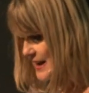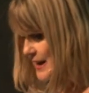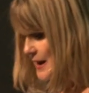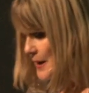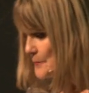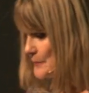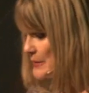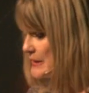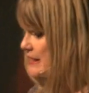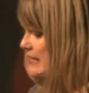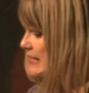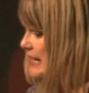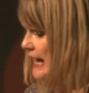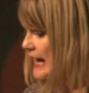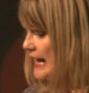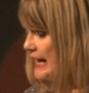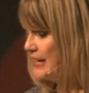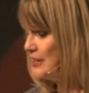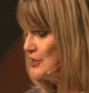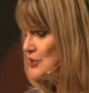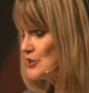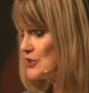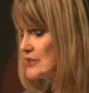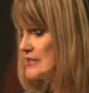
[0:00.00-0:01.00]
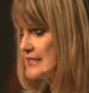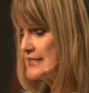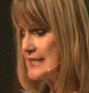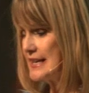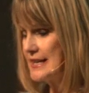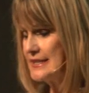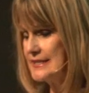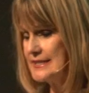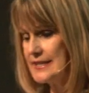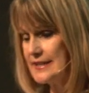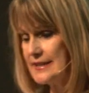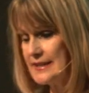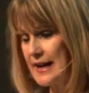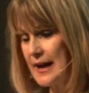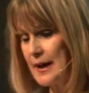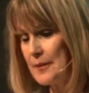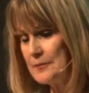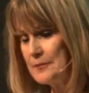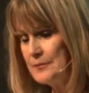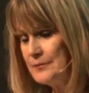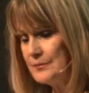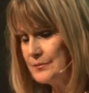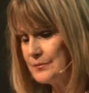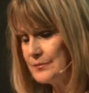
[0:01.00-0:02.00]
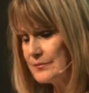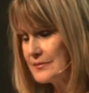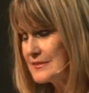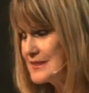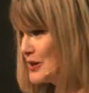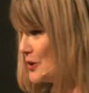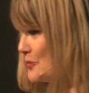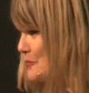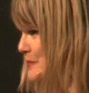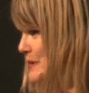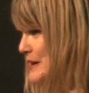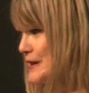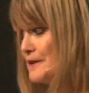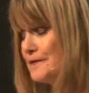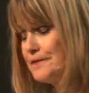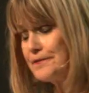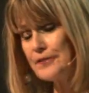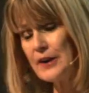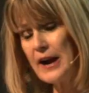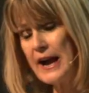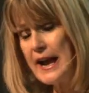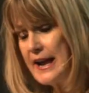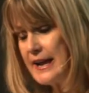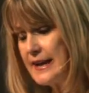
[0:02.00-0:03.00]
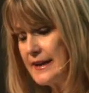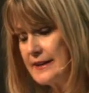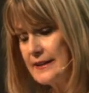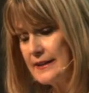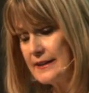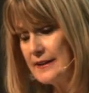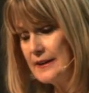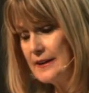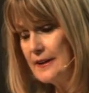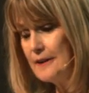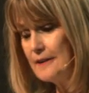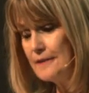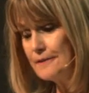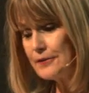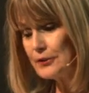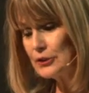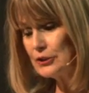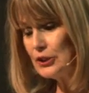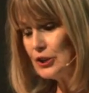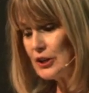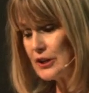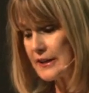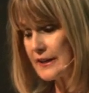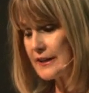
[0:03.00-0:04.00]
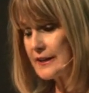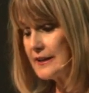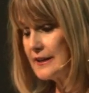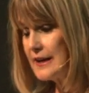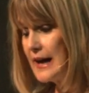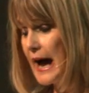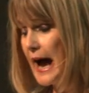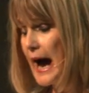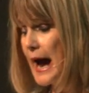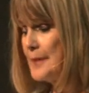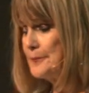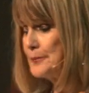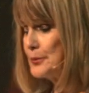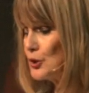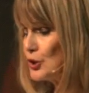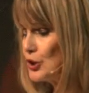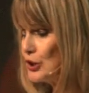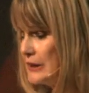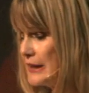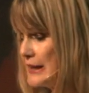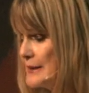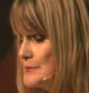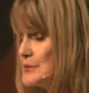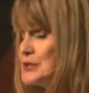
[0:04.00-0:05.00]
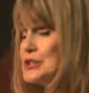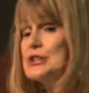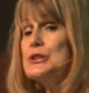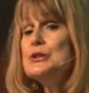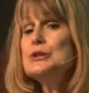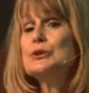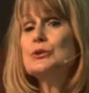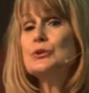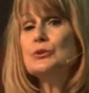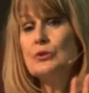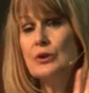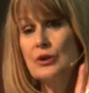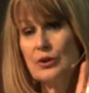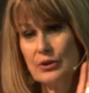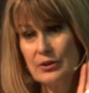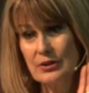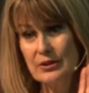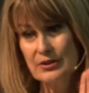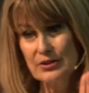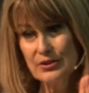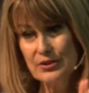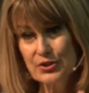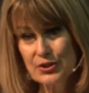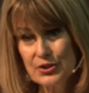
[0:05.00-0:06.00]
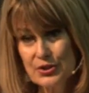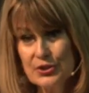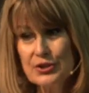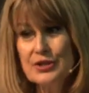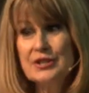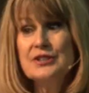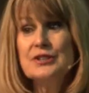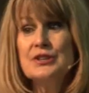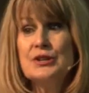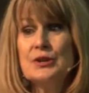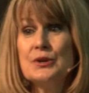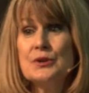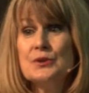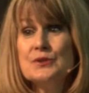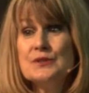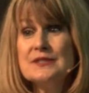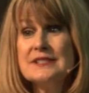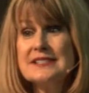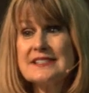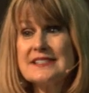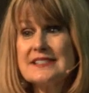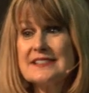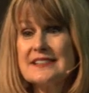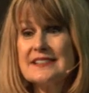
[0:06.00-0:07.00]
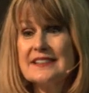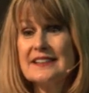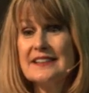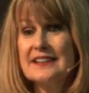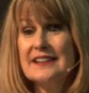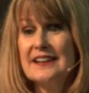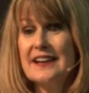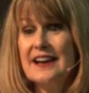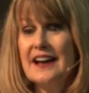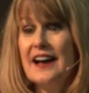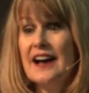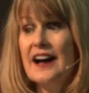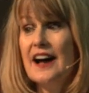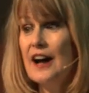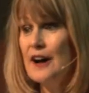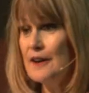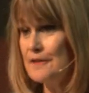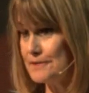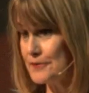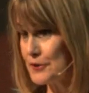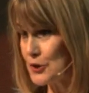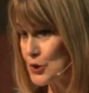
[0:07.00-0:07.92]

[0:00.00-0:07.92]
But the angel said to them, Don't be afraid, for look, I proclaim to you good news of